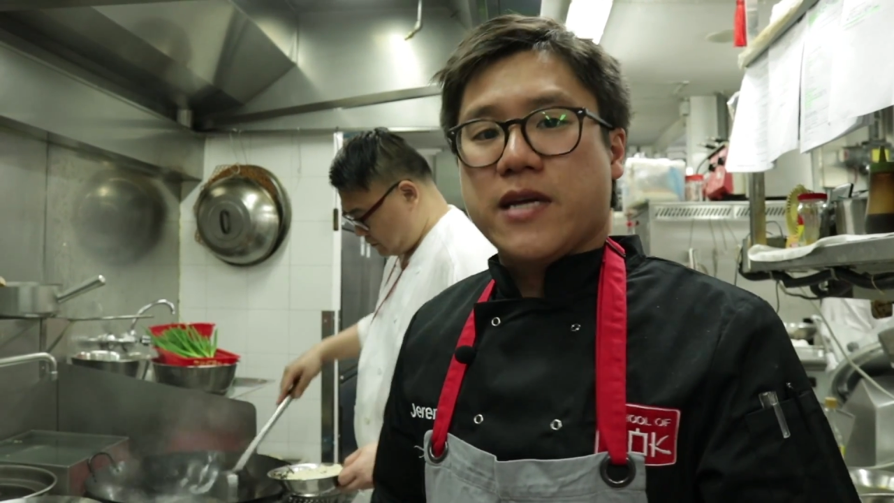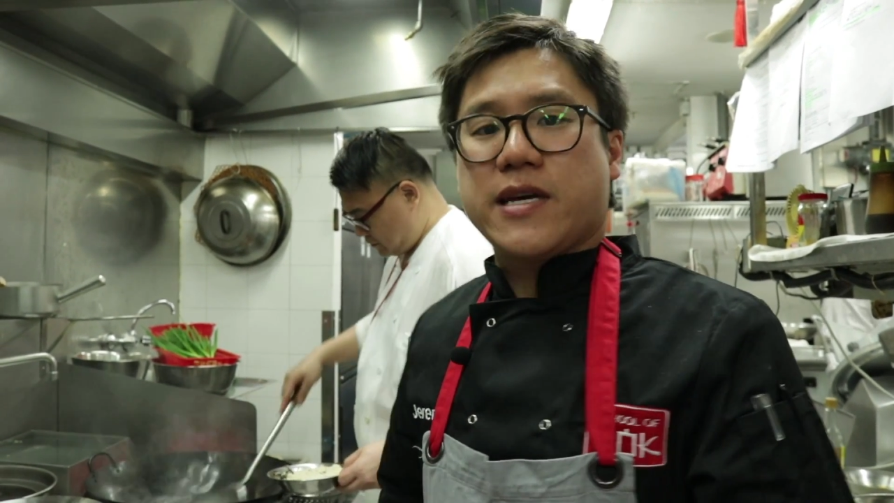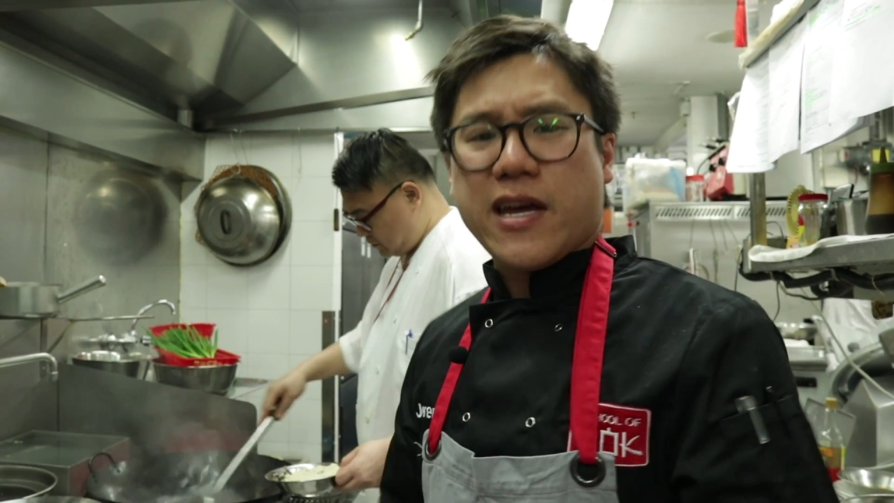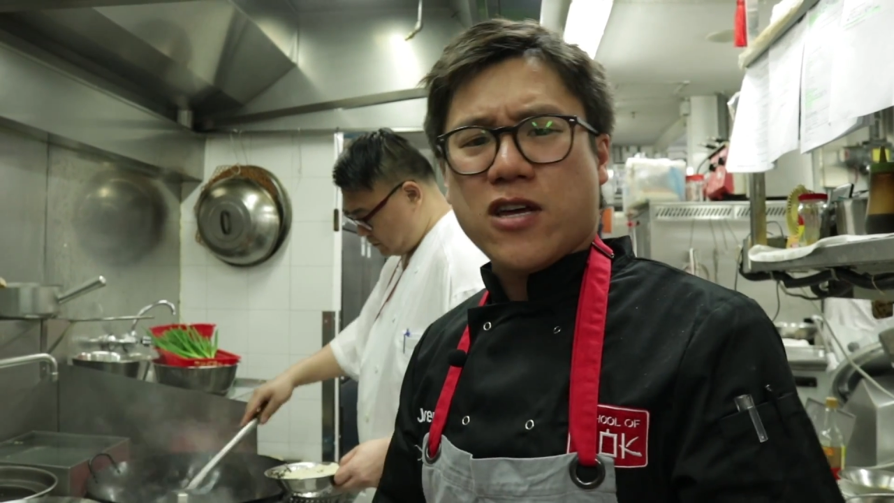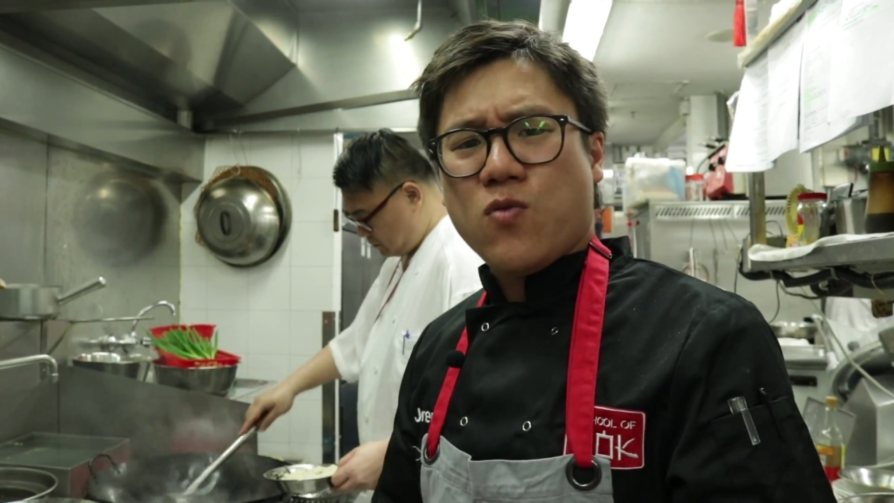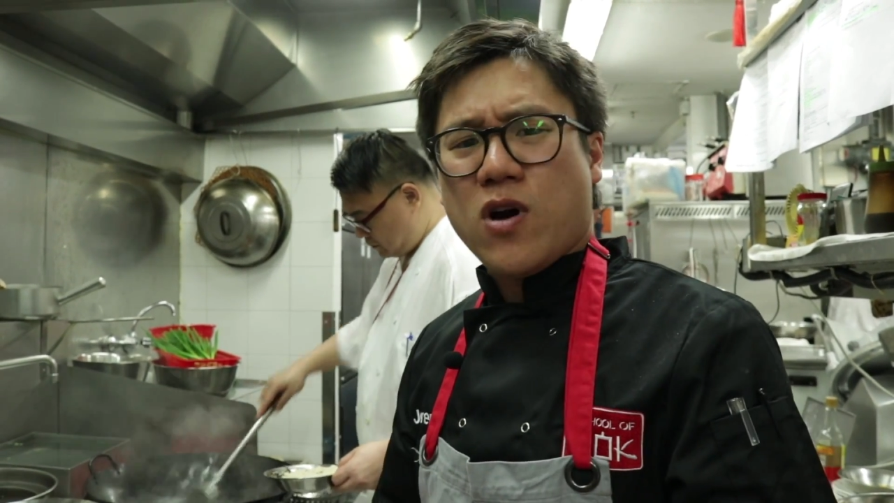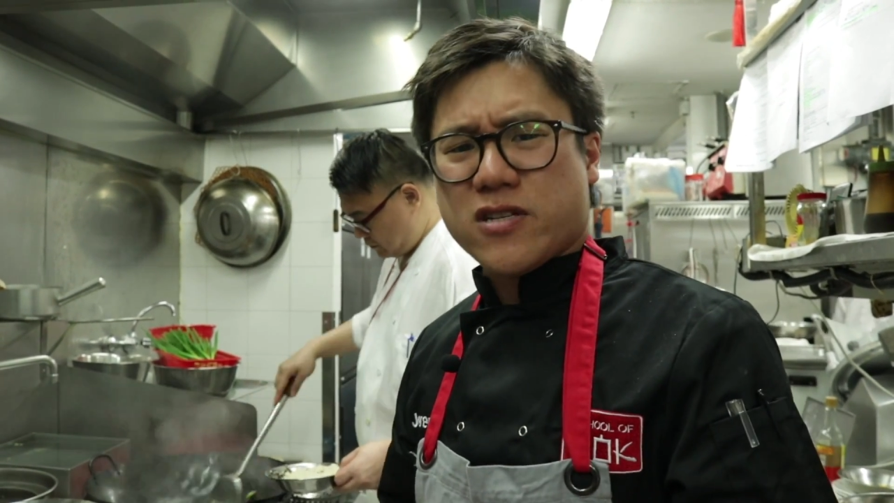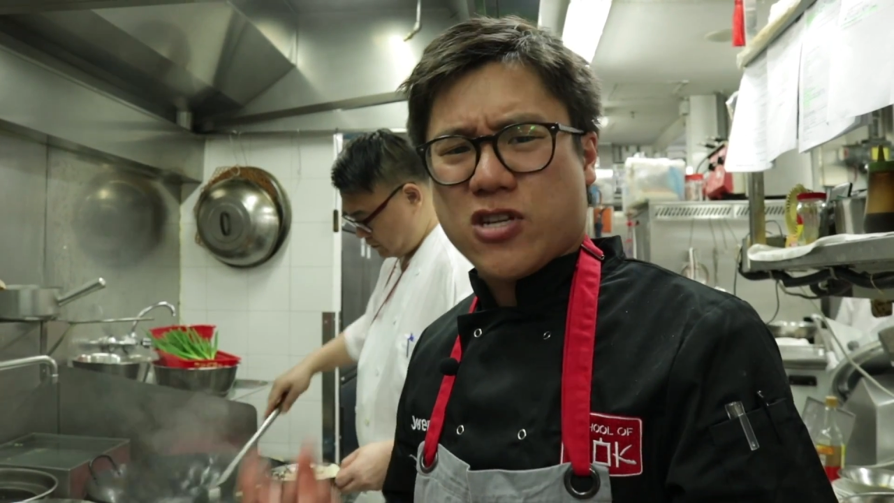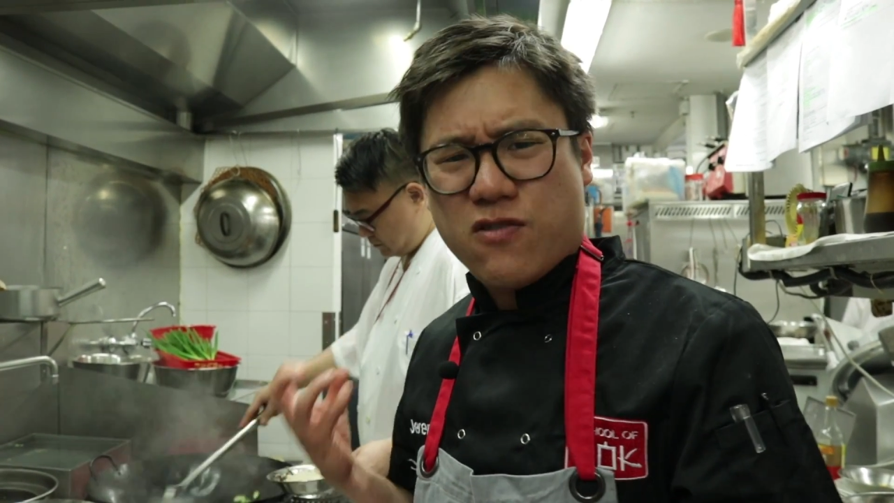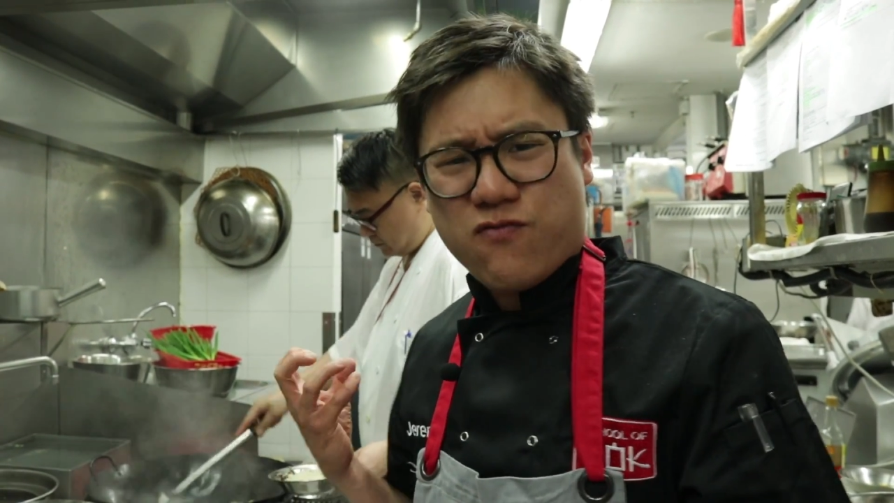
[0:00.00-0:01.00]
Get your wok
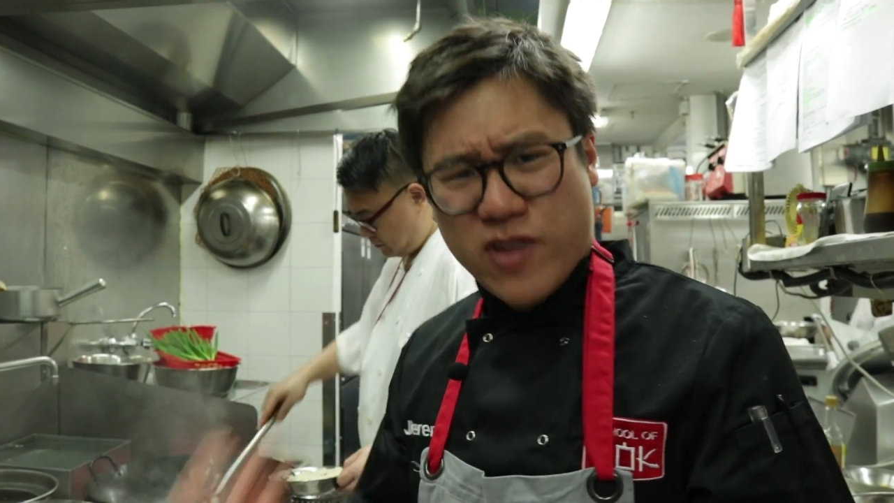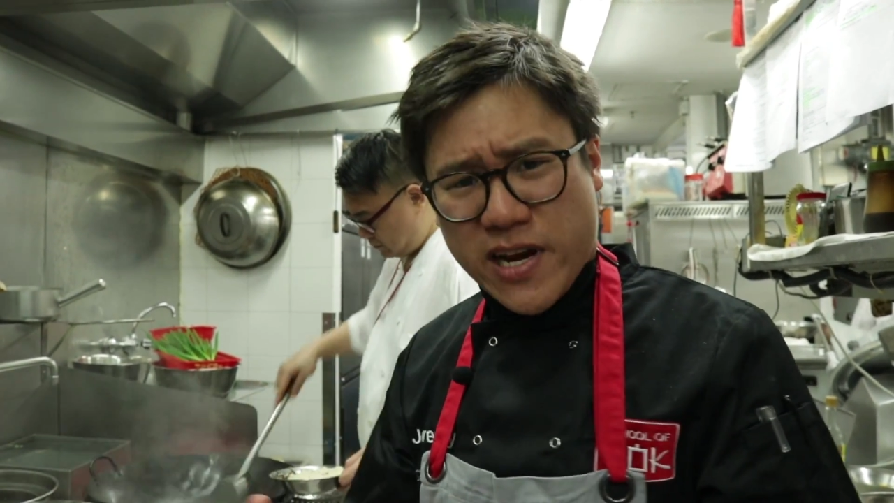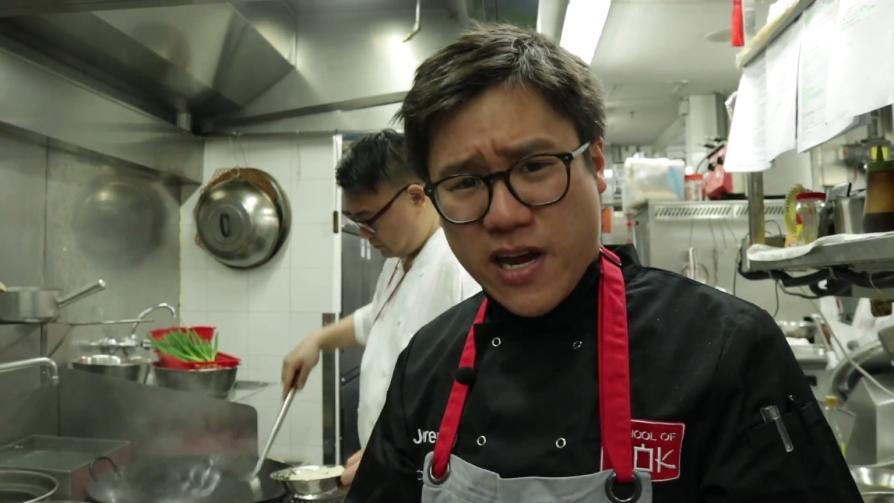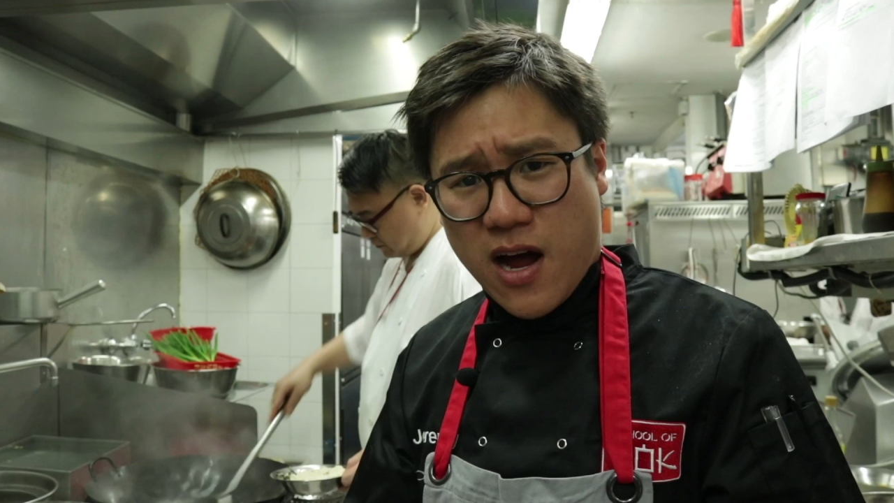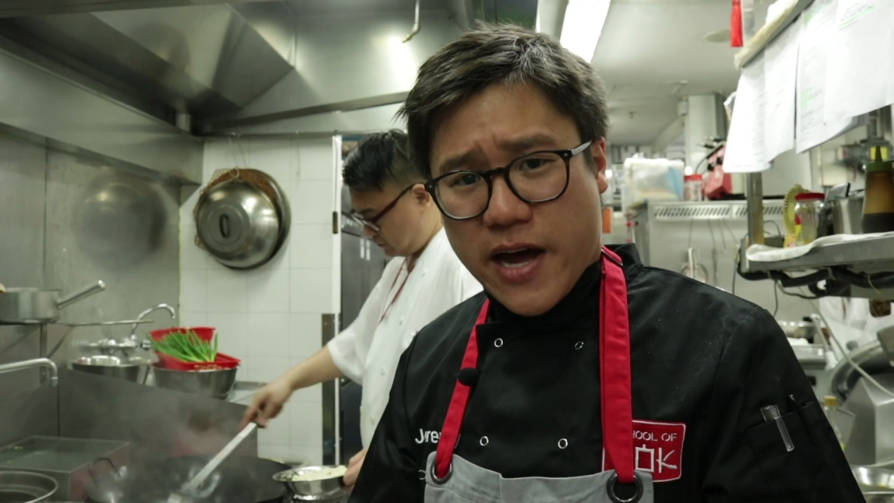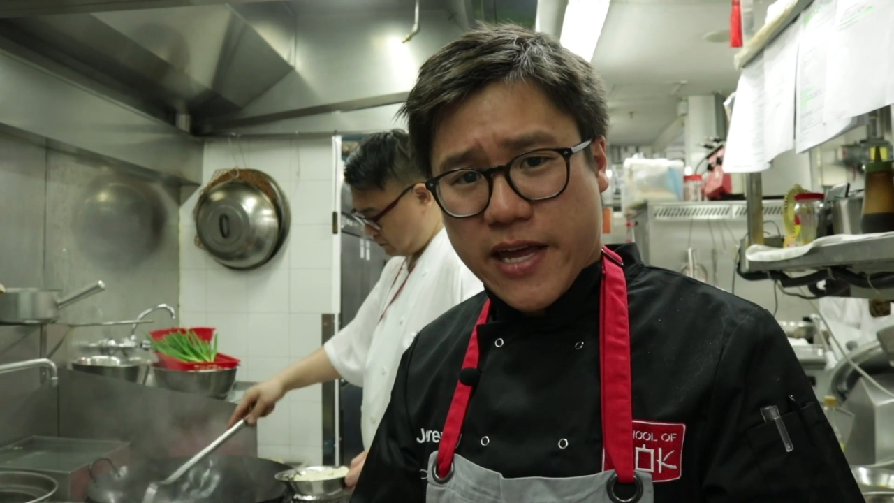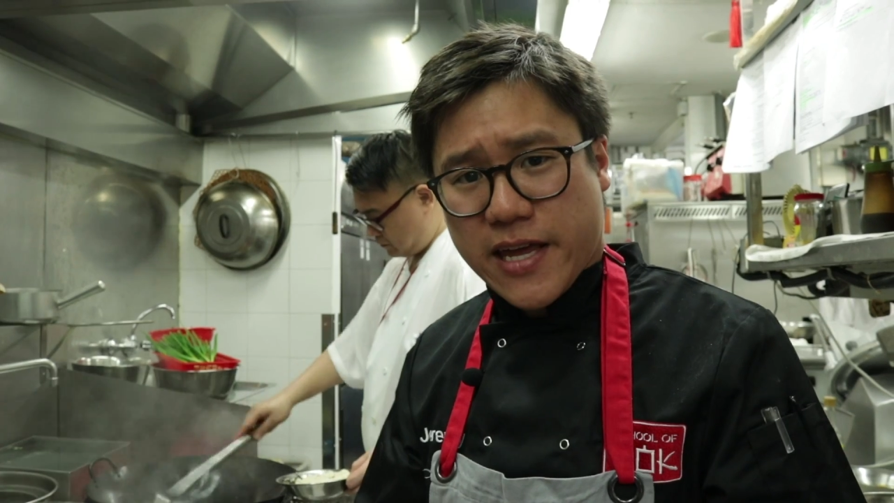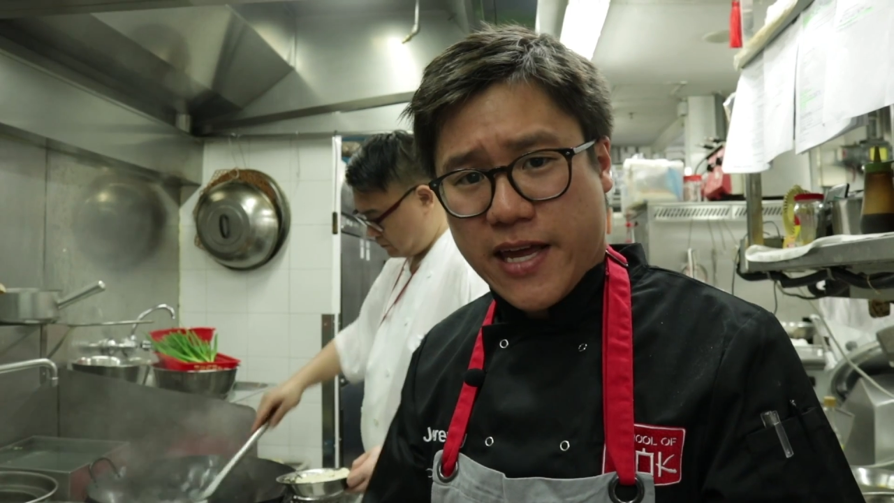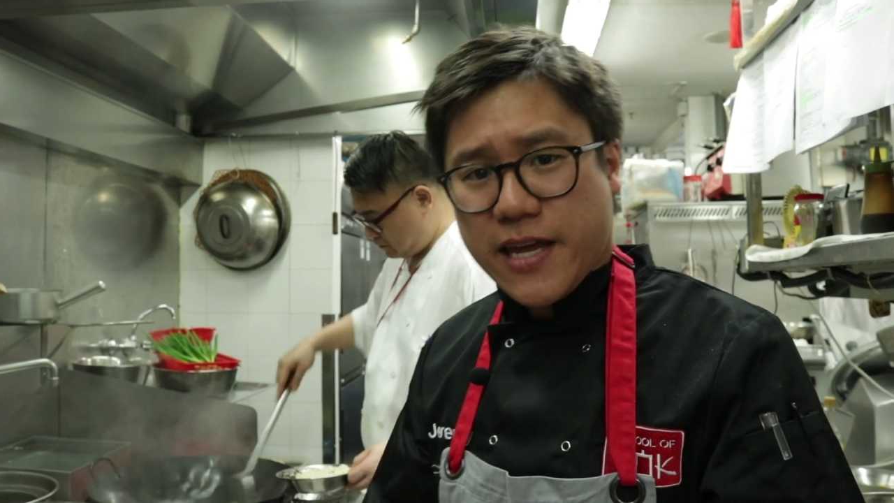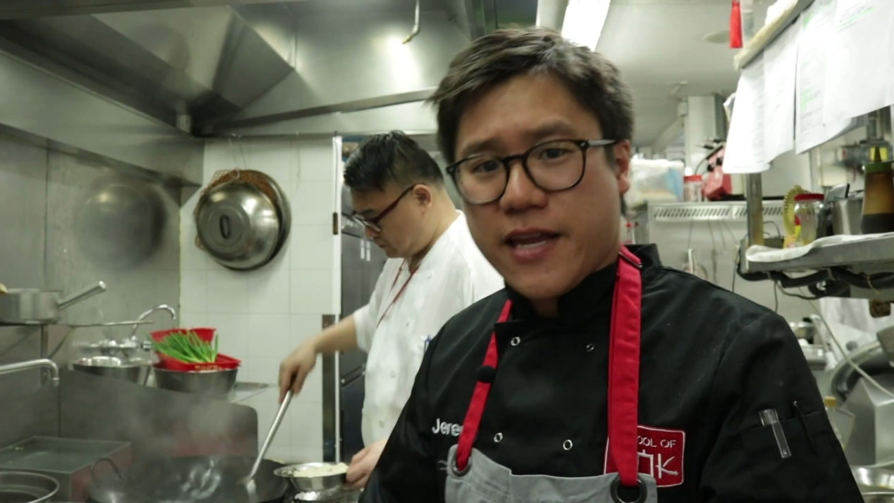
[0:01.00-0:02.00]
to a really high
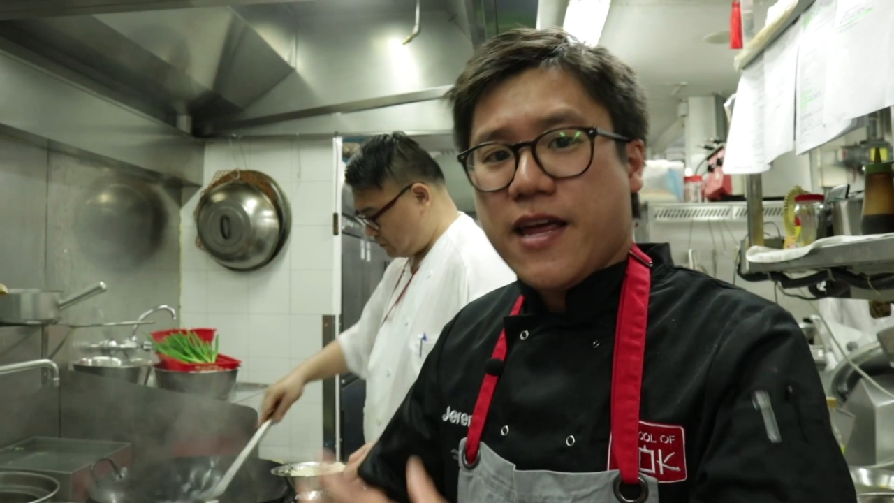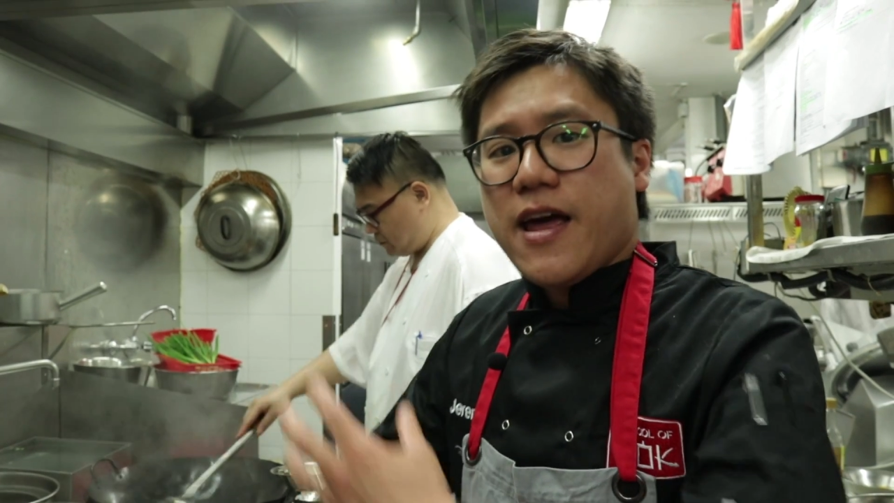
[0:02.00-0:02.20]
heat